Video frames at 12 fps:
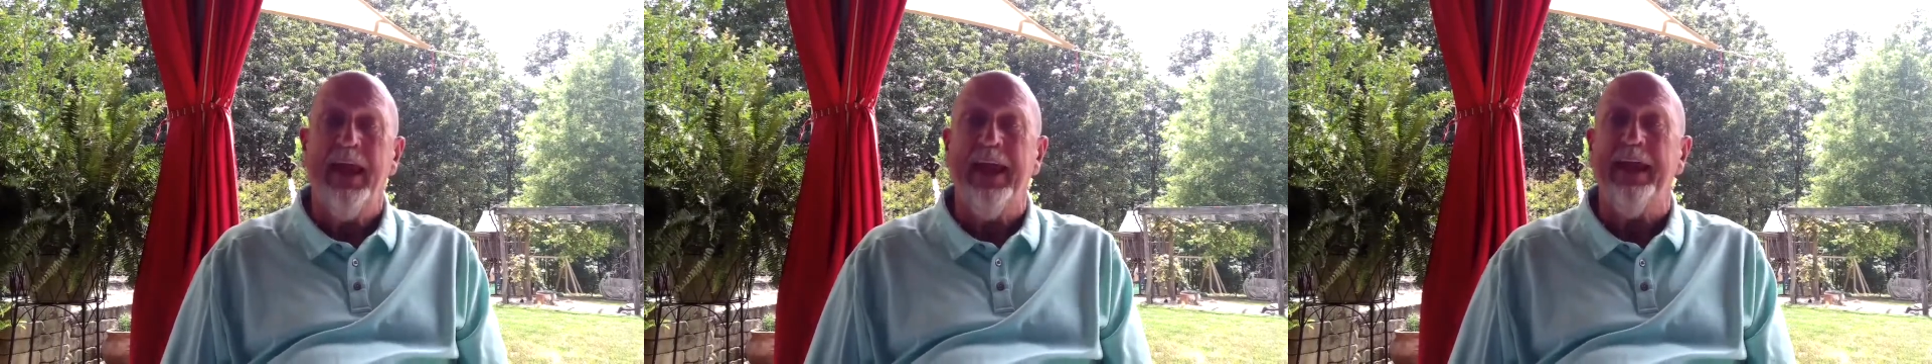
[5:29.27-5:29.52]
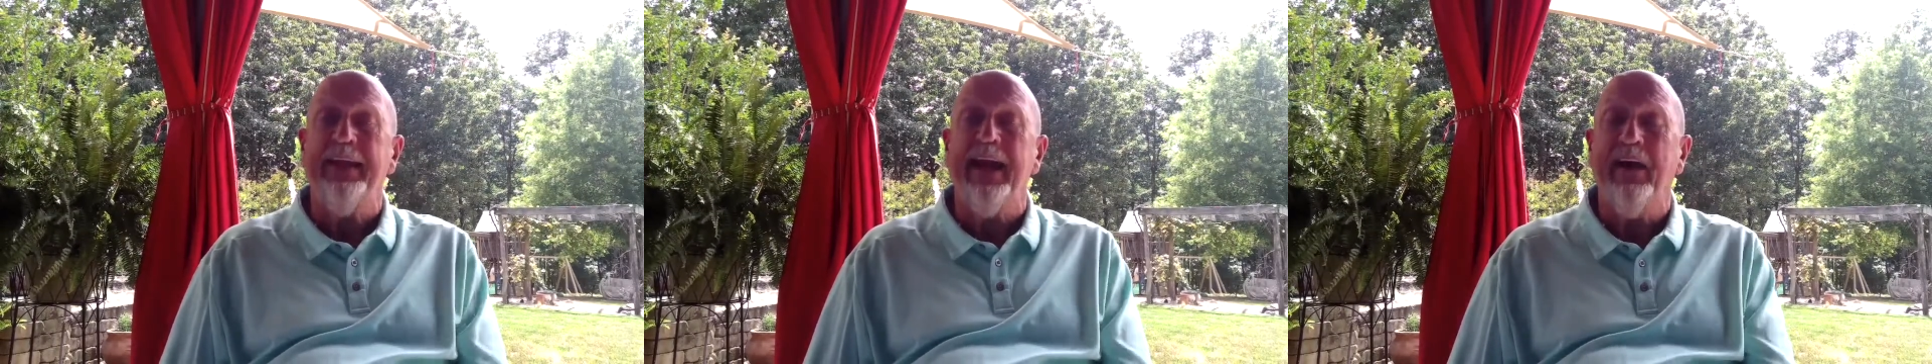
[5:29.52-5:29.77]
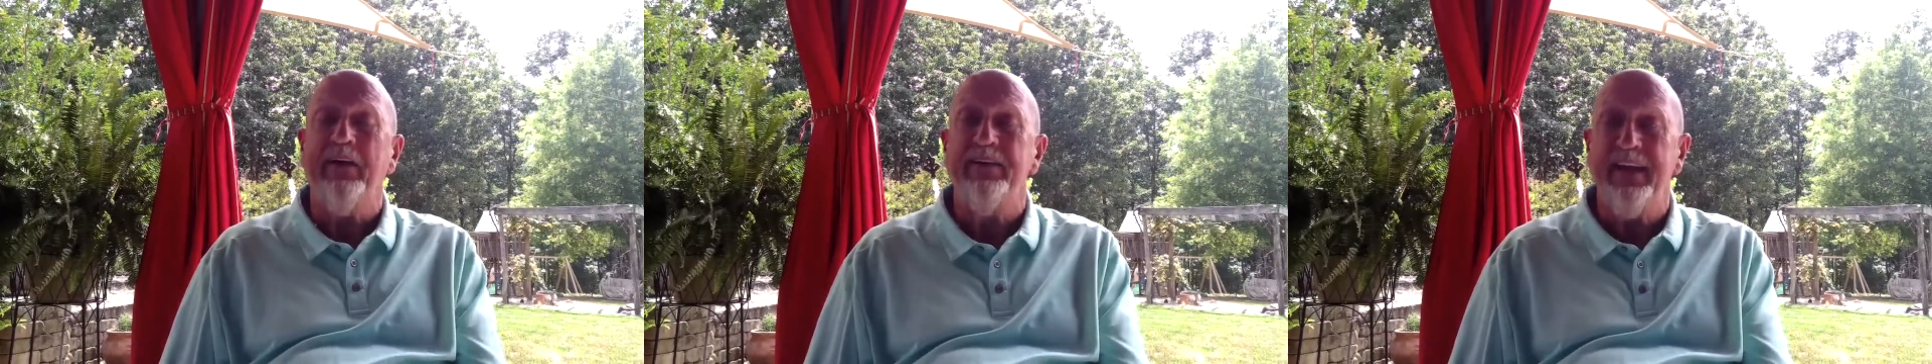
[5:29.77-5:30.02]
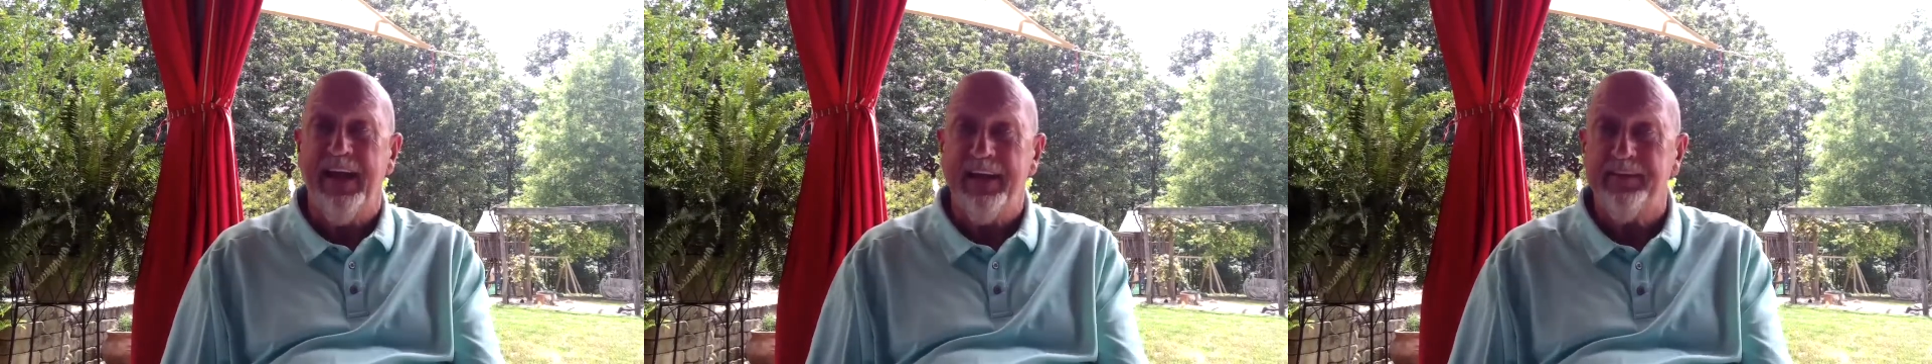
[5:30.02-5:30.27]
And our
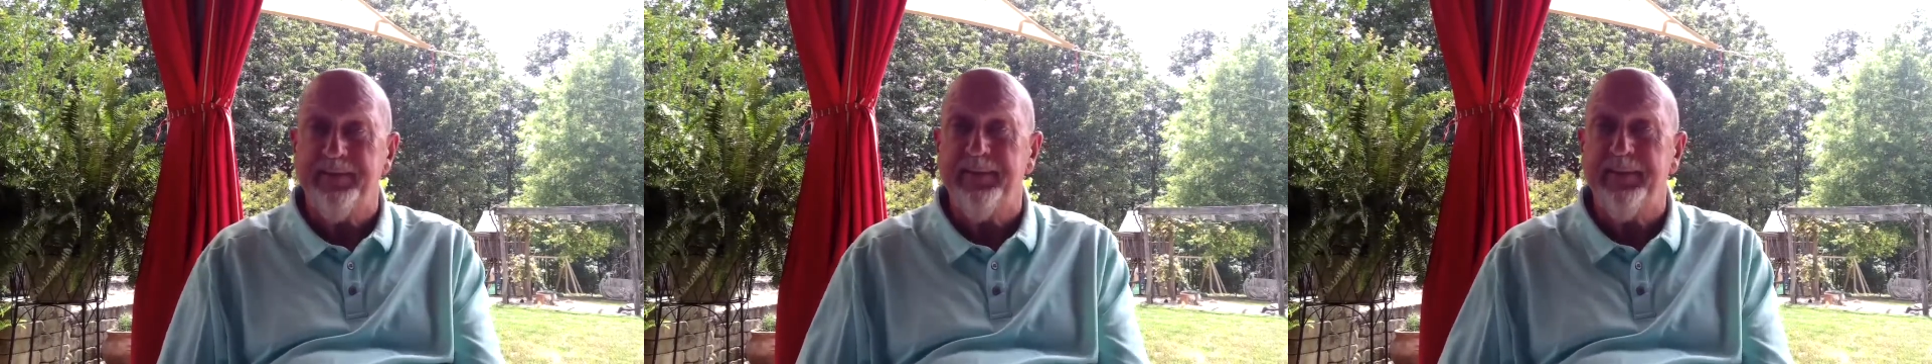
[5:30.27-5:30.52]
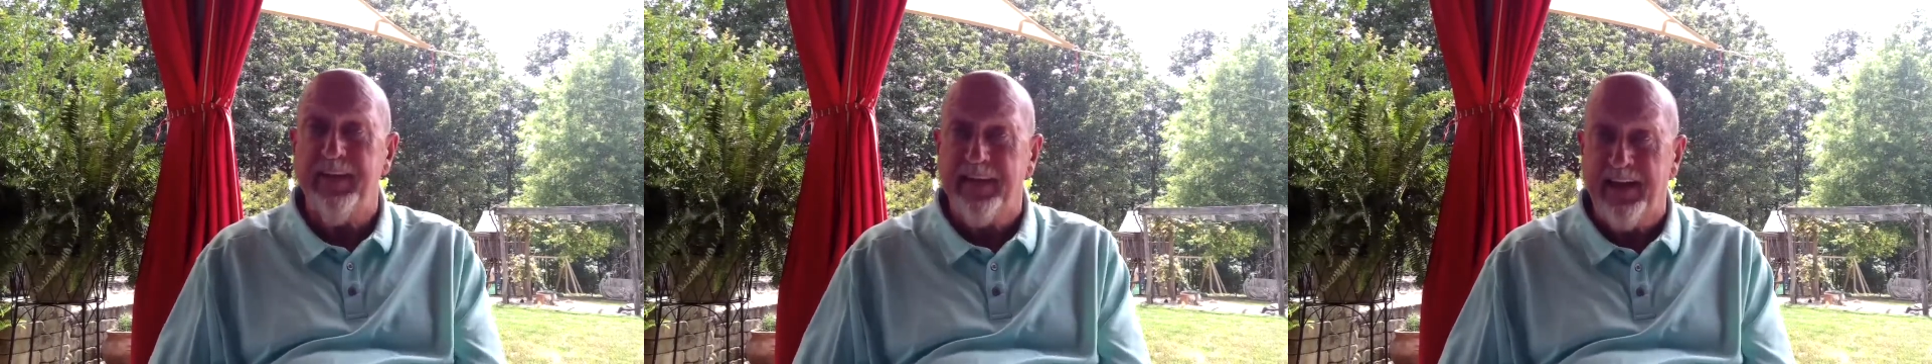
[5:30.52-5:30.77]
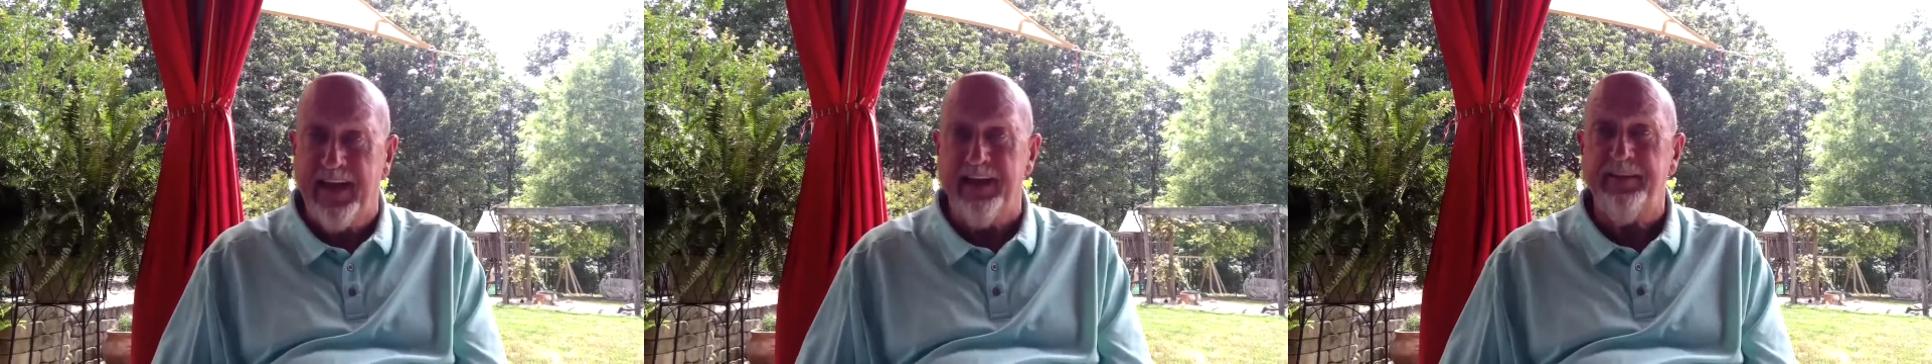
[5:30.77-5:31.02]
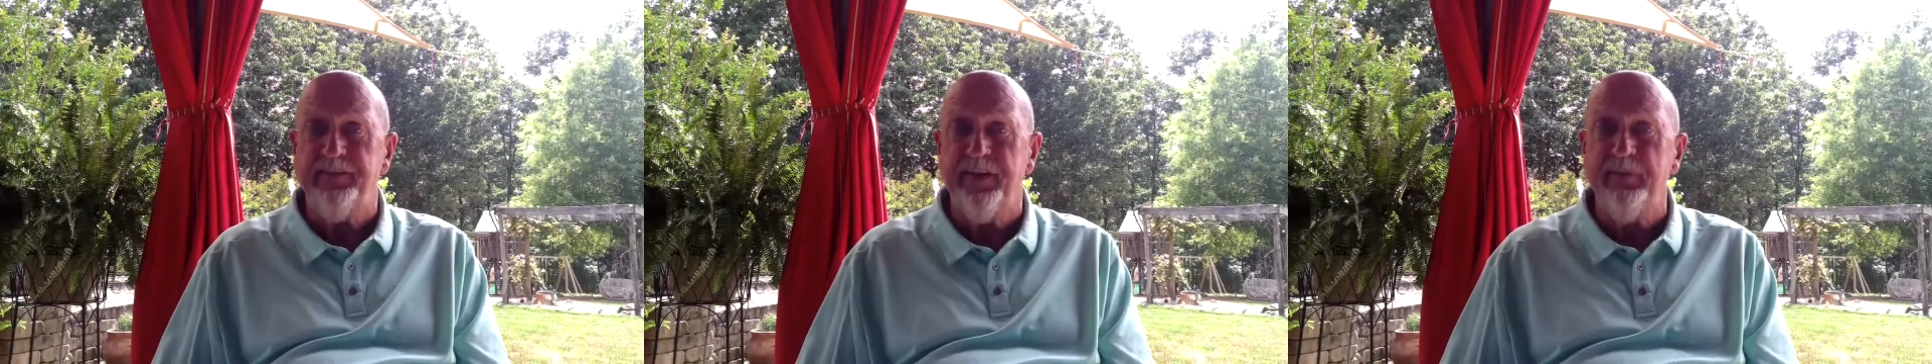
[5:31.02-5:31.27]
text today
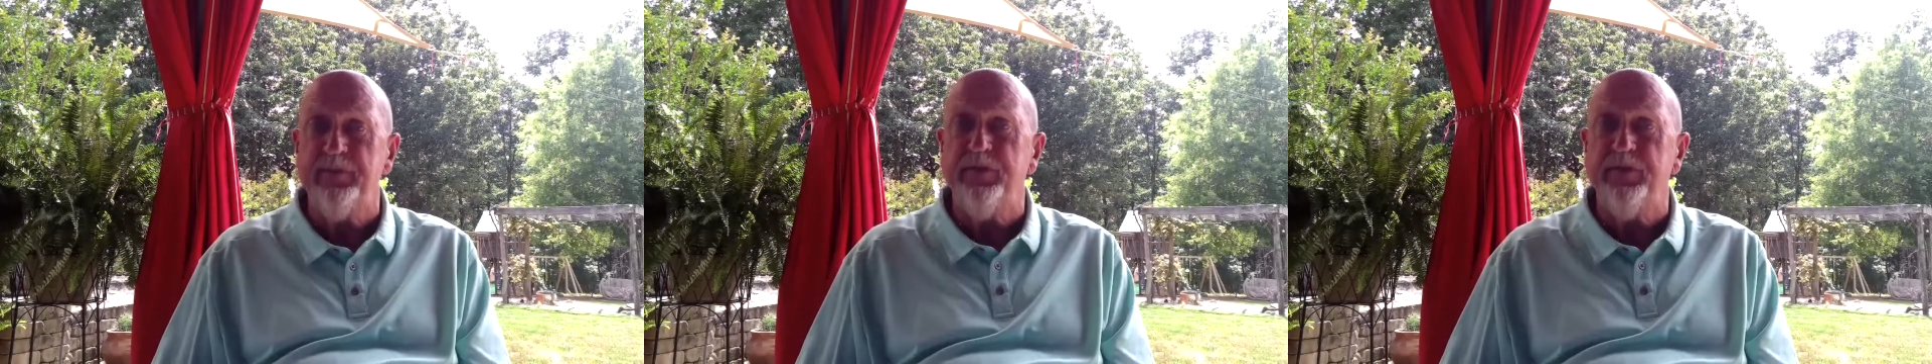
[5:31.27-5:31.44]
seems